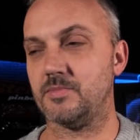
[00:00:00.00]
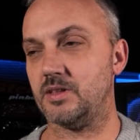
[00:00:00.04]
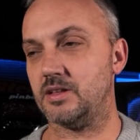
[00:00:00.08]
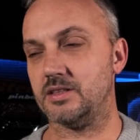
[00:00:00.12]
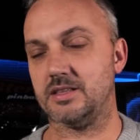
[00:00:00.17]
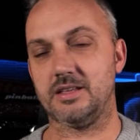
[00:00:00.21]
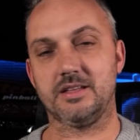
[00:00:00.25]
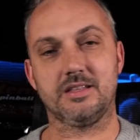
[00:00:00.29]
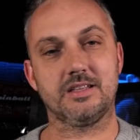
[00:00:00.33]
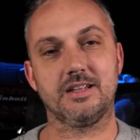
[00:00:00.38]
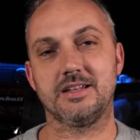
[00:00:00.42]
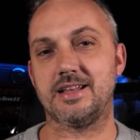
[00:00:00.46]

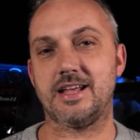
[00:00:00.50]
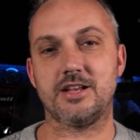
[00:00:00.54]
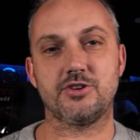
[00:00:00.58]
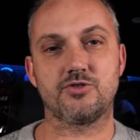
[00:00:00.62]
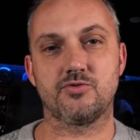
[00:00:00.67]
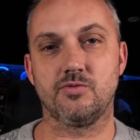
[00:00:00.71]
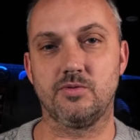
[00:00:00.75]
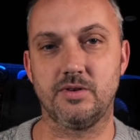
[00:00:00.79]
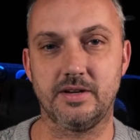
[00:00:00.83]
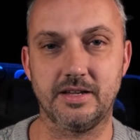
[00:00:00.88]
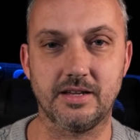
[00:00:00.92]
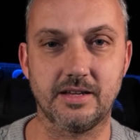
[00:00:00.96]
The
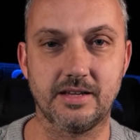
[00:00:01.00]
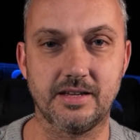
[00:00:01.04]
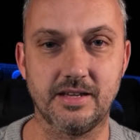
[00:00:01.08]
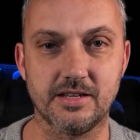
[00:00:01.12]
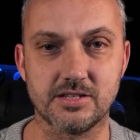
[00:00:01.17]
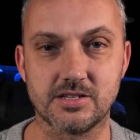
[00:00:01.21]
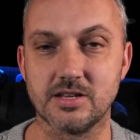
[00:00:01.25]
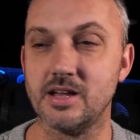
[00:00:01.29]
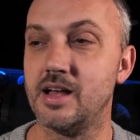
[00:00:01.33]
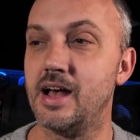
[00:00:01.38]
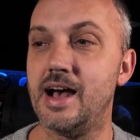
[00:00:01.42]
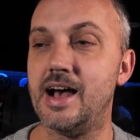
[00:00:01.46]
natural link
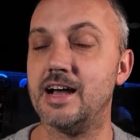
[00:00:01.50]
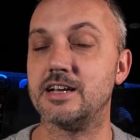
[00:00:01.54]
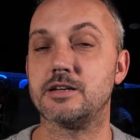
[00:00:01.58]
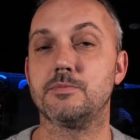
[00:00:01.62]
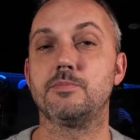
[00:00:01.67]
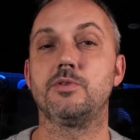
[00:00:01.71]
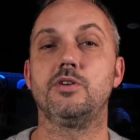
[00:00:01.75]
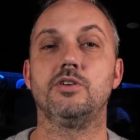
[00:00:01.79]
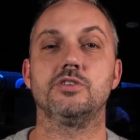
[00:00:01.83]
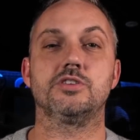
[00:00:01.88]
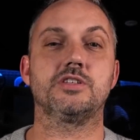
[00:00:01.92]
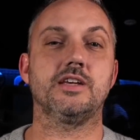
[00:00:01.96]
is Adam
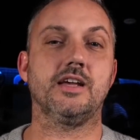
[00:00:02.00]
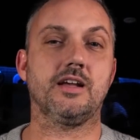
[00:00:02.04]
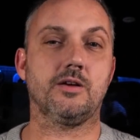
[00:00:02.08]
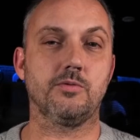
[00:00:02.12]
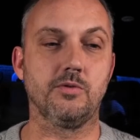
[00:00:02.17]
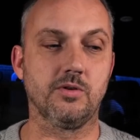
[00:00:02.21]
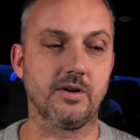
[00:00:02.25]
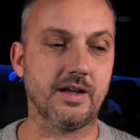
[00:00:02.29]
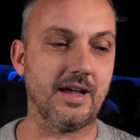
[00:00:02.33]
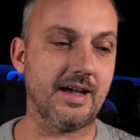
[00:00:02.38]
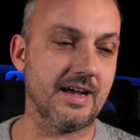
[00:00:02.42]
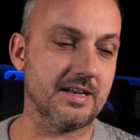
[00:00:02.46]
Plosek.
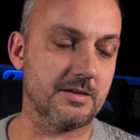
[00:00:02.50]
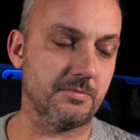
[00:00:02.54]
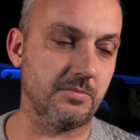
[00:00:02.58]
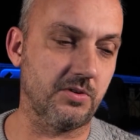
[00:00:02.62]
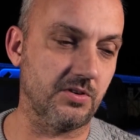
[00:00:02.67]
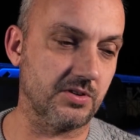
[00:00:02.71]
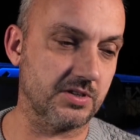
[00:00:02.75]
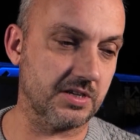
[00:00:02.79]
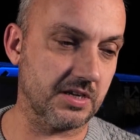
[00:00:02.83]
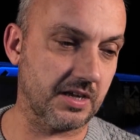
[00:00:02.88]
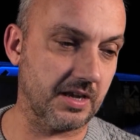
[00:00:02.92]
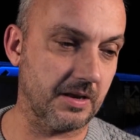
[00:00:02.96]
We'll get Adam
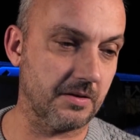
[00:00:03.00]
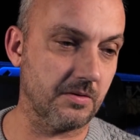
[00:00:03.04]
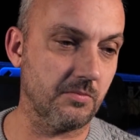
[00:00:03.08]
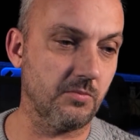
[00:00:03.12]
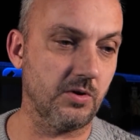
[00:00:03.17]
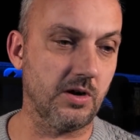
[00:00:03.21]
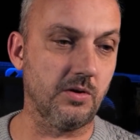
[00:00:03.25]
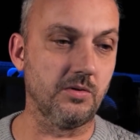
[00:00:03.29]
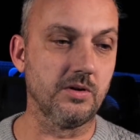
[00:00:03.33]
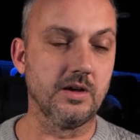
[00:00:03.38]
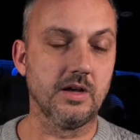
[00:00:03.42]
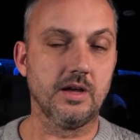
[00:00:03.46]
Plosek in.
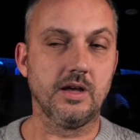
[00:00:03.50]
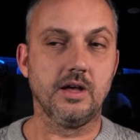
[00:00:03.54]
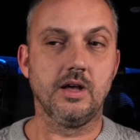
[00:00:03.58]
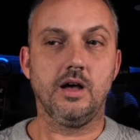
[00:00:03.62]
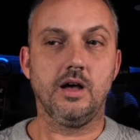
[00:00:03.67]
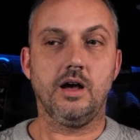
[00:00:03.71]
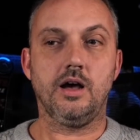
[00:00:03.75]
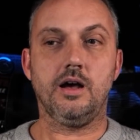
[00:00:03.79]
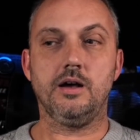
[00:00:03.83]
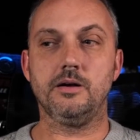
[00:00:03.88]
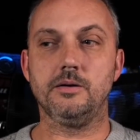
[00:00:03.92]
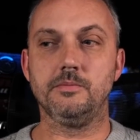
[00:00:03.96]
Well,
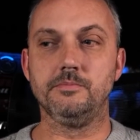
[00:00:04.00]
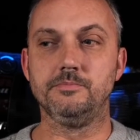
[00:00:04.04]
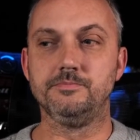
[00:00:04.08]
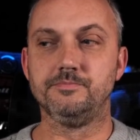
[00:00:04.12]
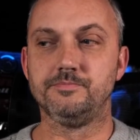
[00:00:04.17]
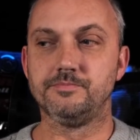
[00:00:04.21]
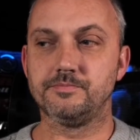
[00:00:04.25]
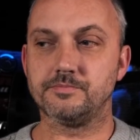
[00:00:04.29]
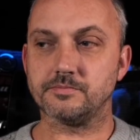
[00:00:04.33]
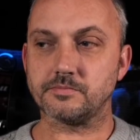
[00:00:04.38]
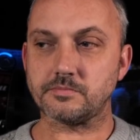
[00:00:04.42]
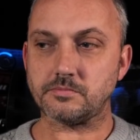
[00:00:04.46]

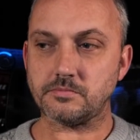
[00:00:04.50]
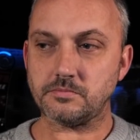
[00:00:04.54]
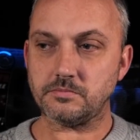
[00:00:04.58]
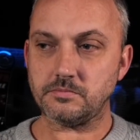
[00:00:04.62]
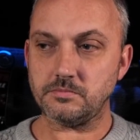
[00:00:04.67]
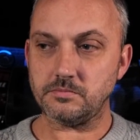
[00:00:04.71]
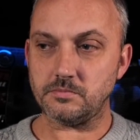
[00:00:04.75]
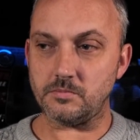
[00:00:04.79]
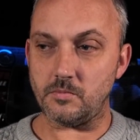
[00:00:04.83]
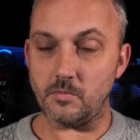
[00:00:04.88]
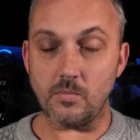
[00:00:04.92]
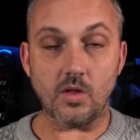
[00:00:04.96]

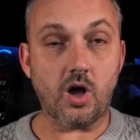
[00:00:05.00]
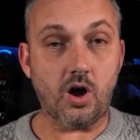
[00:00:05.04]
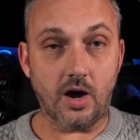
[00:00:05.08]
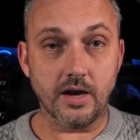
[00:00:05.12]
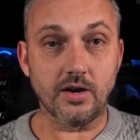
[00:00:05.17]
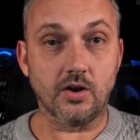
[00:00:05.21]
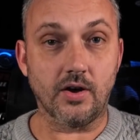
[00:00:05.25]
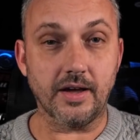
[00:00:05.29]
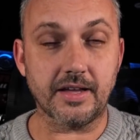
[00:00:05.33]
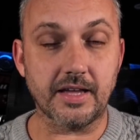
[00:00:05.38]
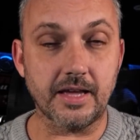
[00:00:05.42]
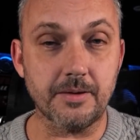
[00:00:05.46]
I
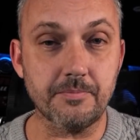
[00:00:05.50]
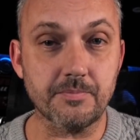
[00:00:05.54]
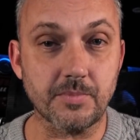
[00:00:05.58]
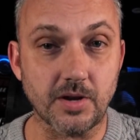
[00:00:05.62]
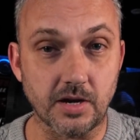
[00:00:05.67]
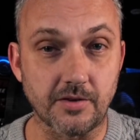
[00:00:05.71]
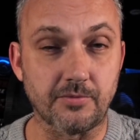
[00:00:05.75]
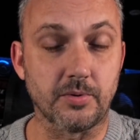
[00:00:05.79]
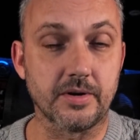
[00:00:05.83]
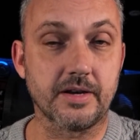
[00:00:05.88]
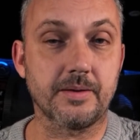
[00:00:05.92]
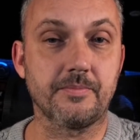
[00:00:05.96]
like him and
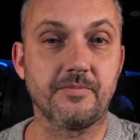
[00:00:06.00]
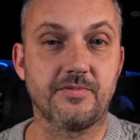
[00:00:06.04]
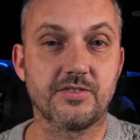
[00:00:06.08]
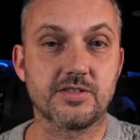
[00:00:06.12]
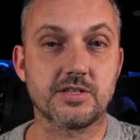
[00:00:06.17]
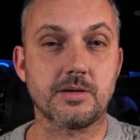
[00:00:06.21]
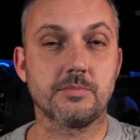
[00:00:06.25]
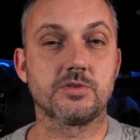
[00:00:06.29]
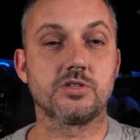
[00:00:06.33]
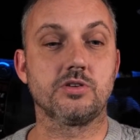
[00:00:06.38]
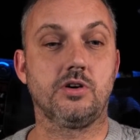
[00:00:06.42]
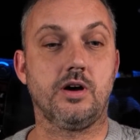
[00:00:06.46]
I've wanted him for
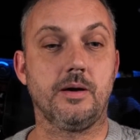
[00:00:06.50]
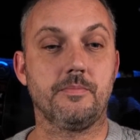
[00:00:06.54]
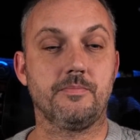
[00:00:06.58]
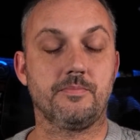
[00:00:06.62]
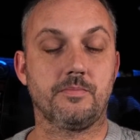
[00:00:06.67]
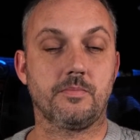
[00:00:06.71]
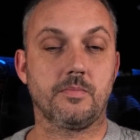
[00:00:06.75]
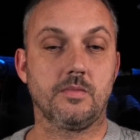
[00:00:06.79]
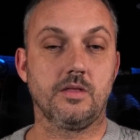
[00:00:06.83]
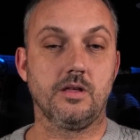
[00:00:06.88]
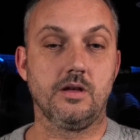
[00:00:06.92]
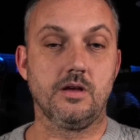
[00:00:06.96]
some time.
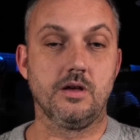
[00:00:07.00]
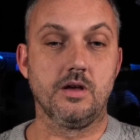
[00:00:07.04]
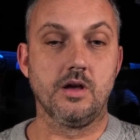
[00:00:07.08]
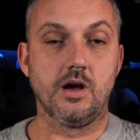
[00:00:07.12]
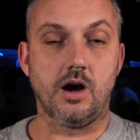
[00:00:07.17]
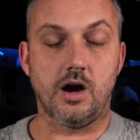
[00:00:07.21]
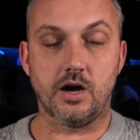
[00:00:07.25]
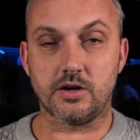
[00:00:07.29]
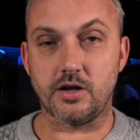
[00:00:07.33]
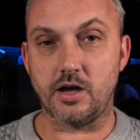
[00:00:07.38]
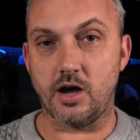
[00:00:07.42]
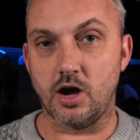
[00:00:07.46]

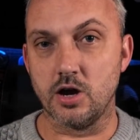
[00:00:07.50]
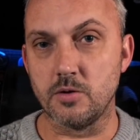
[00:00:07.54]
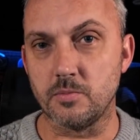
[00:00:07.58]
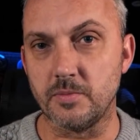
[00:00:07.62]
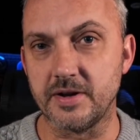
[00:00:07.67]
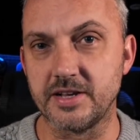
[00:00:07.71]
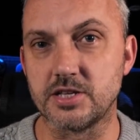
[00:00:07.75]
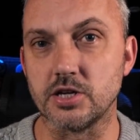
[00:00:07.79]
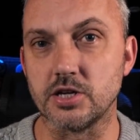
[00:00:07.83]
And I hope we